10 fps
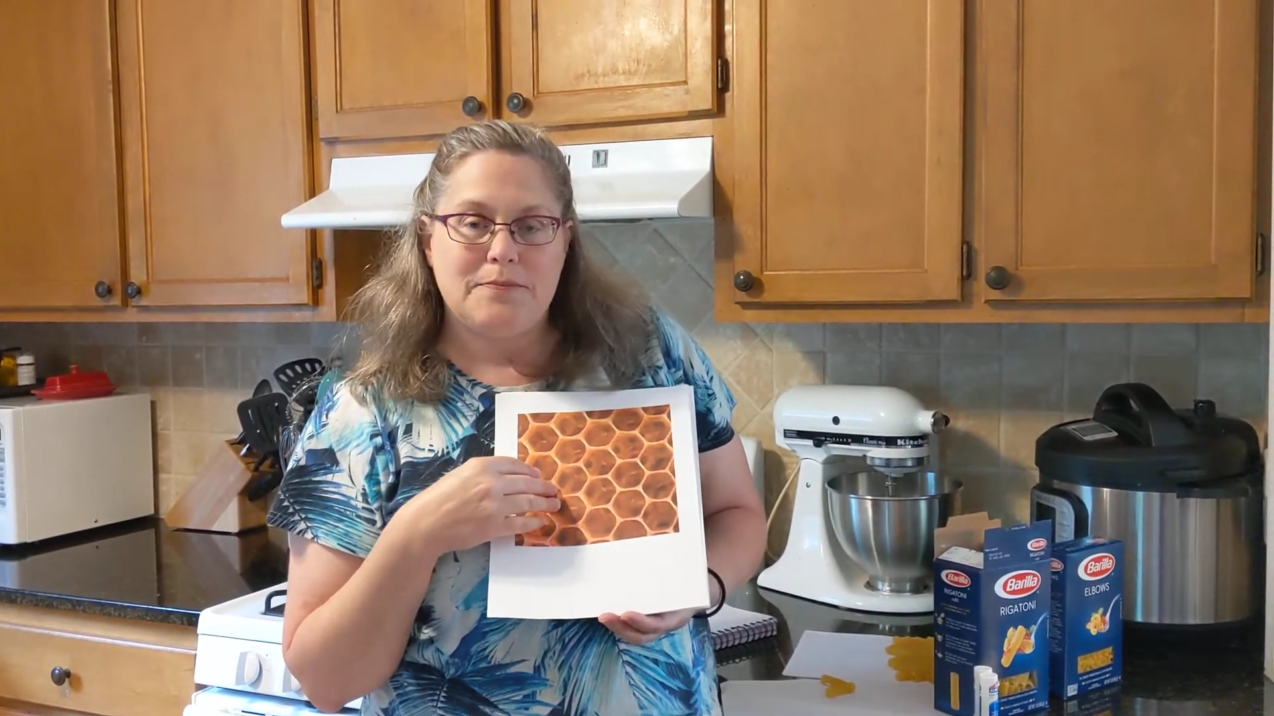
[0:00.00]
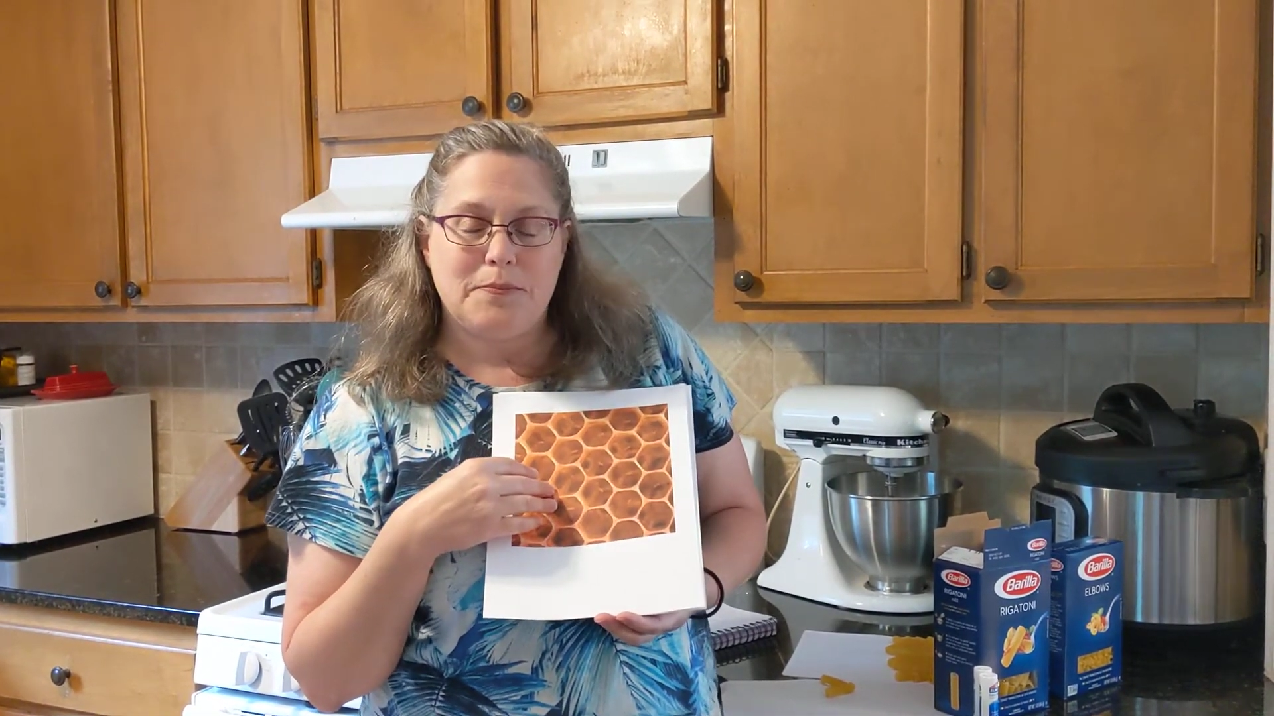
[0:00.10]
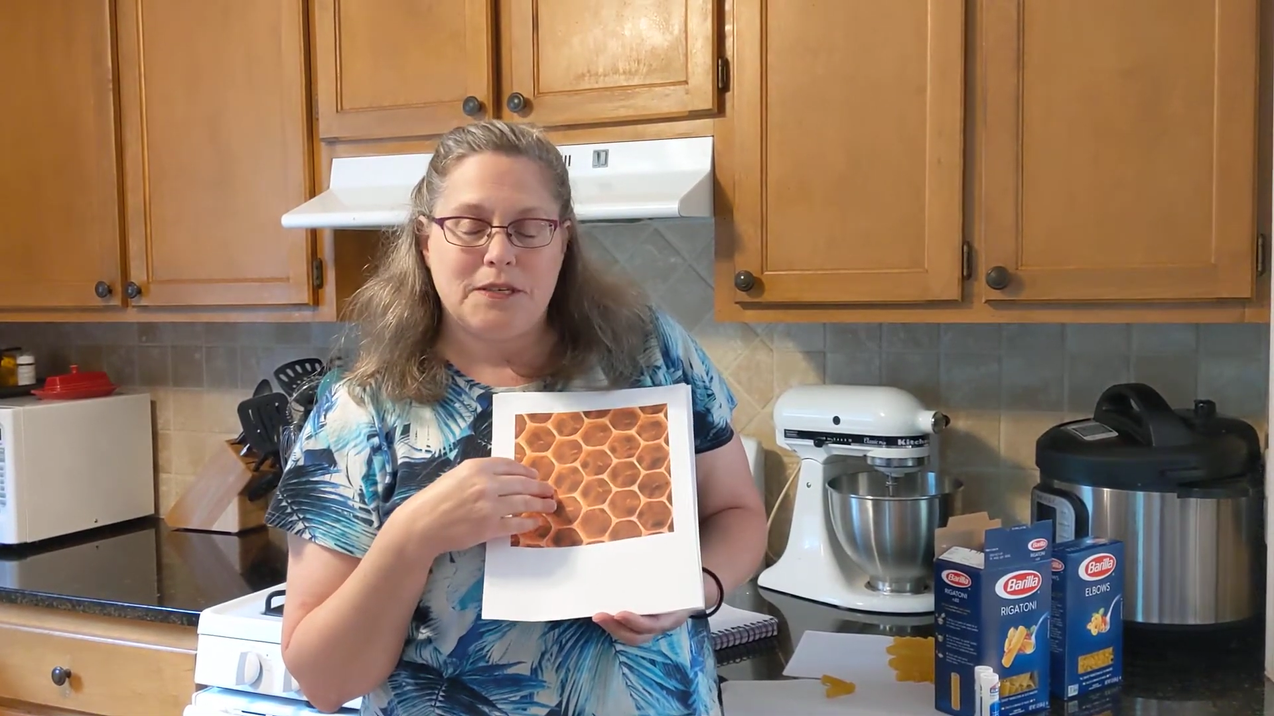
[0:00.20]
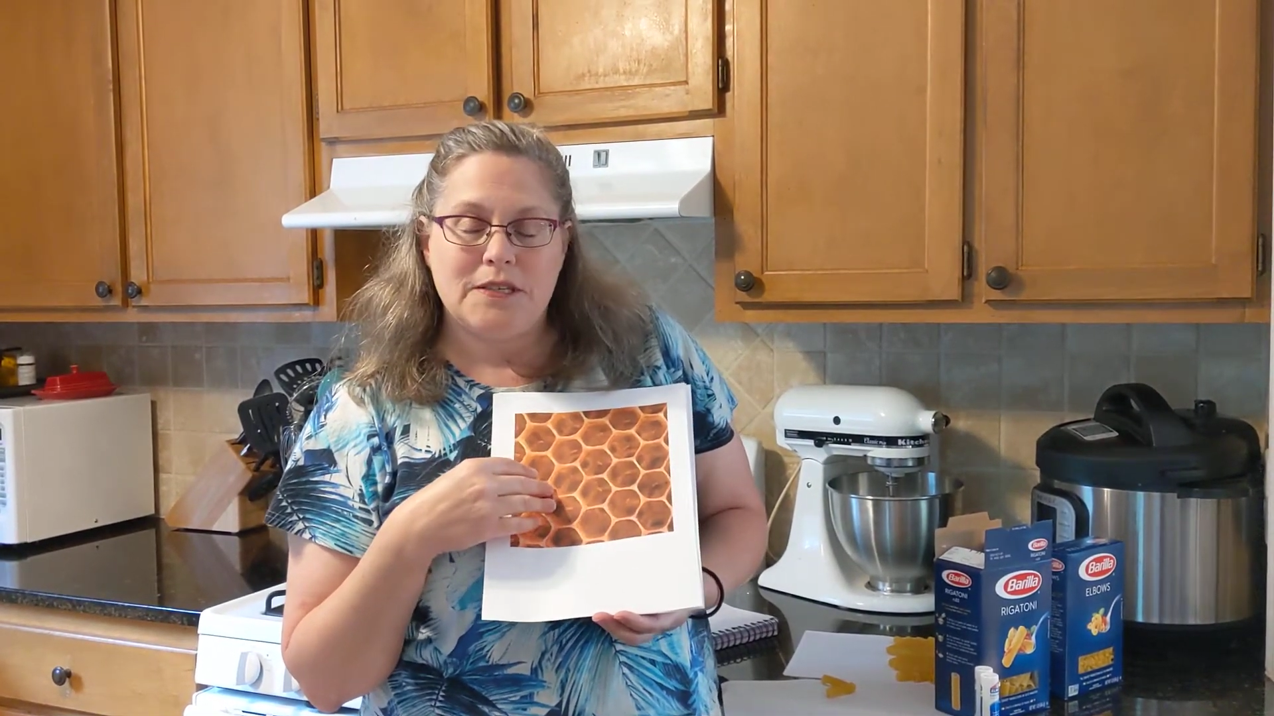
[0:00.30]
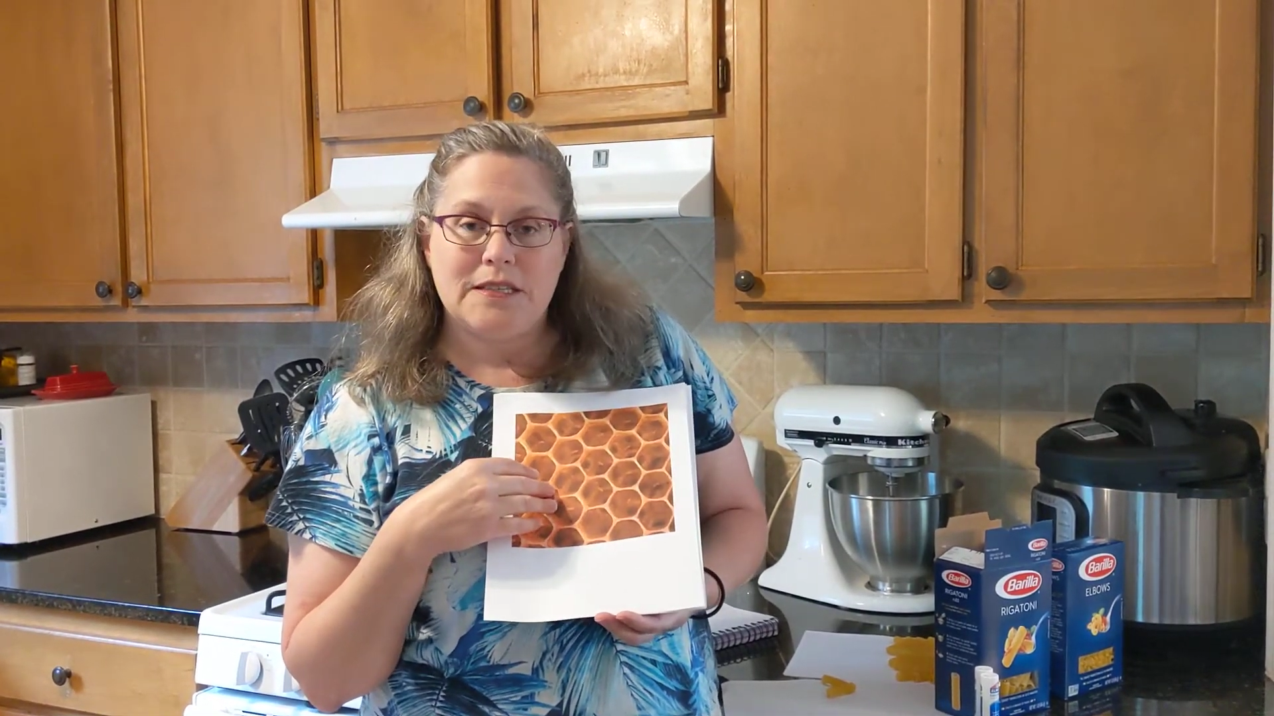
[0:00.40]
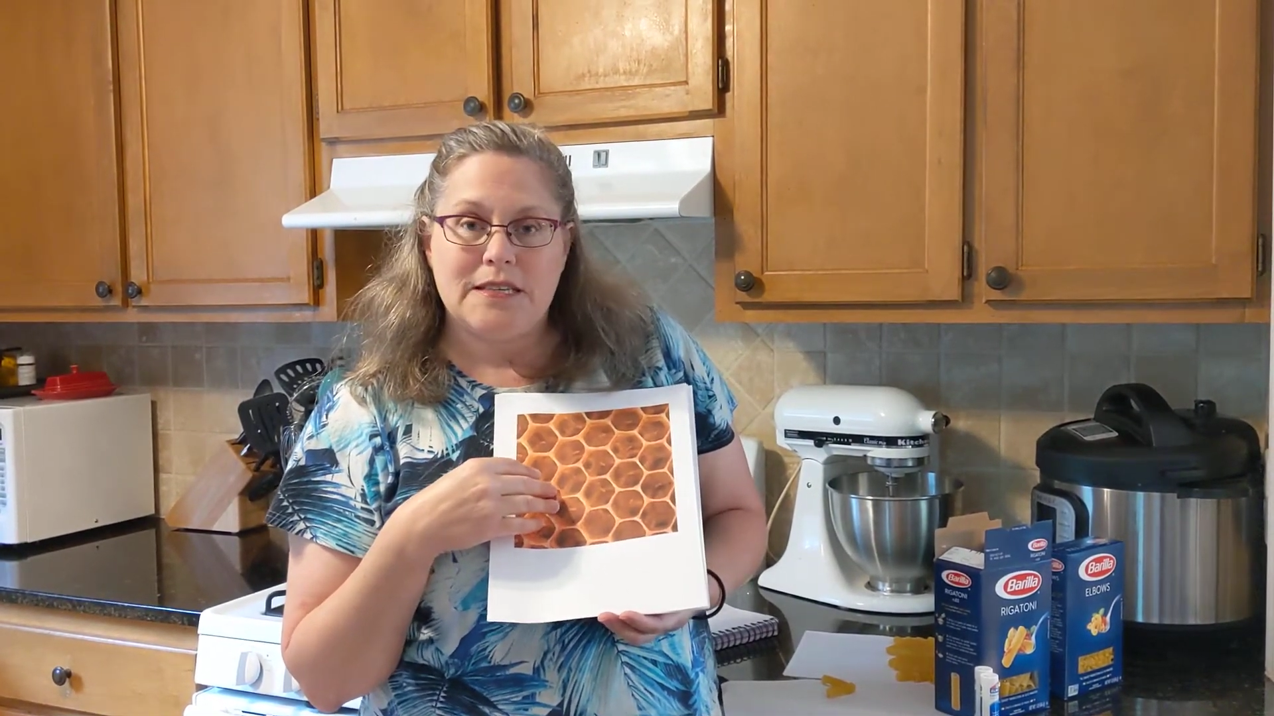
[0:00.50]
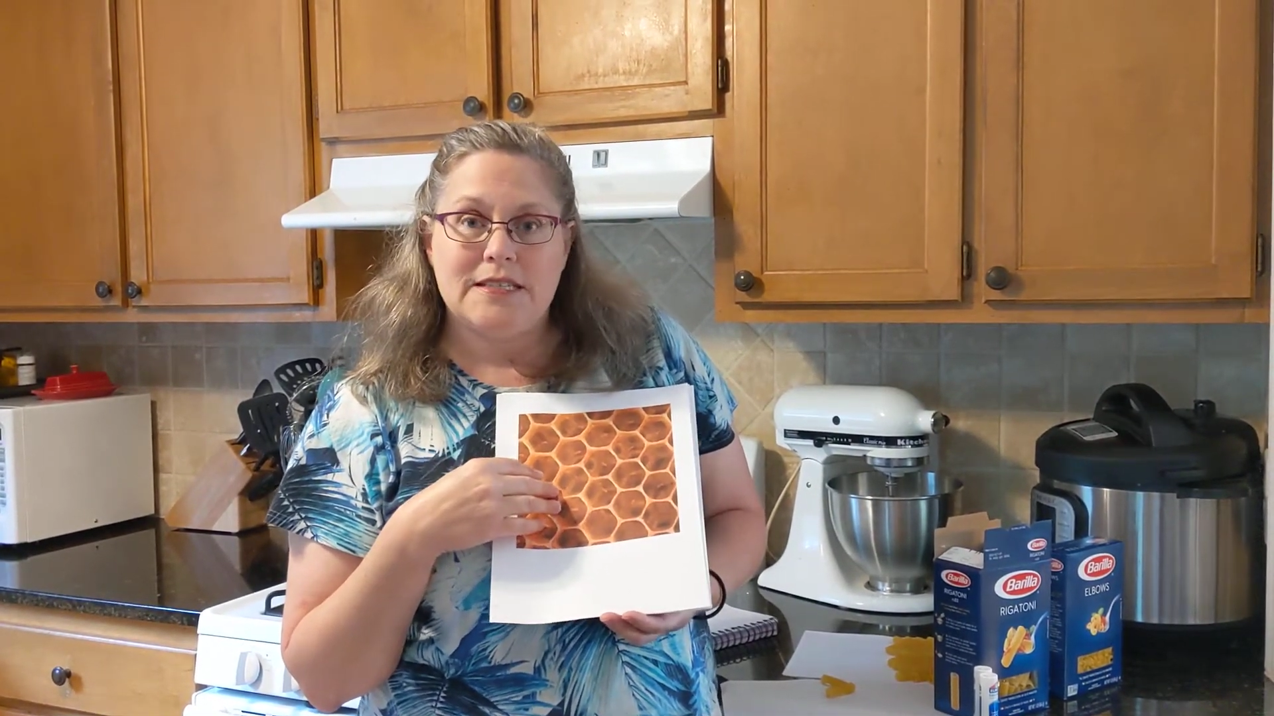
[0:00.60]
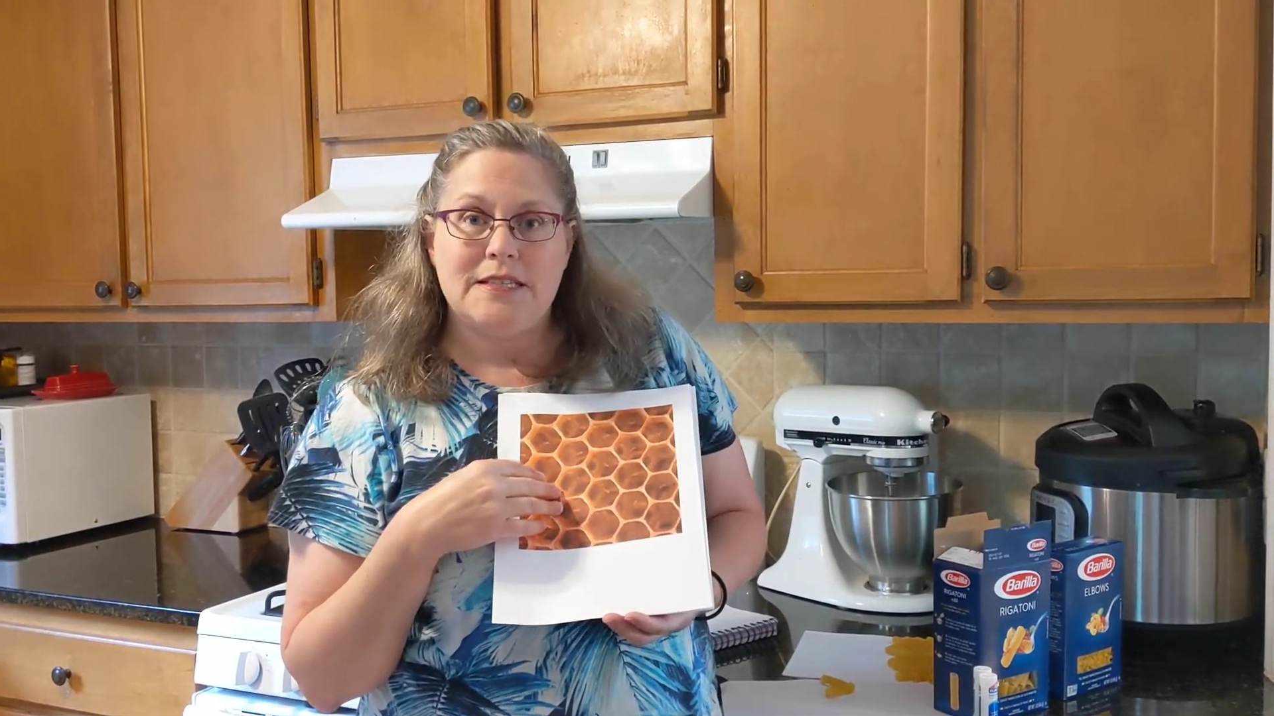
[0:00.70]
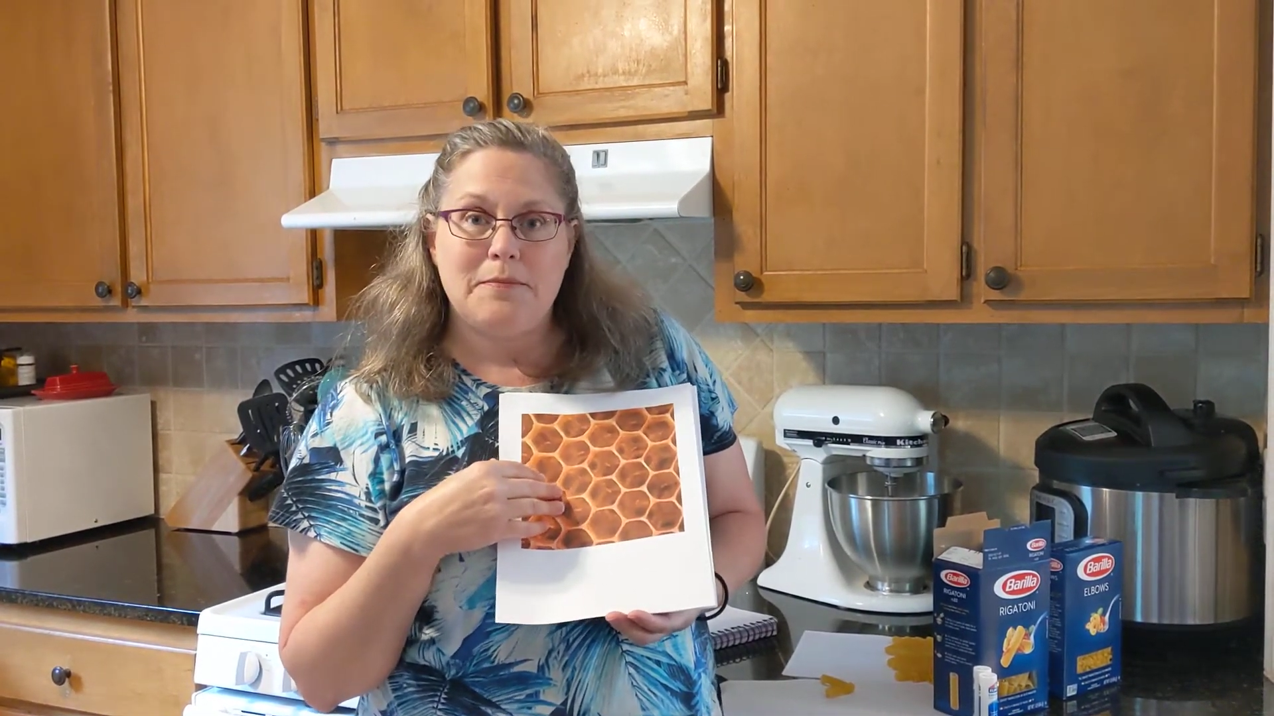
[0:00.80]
build these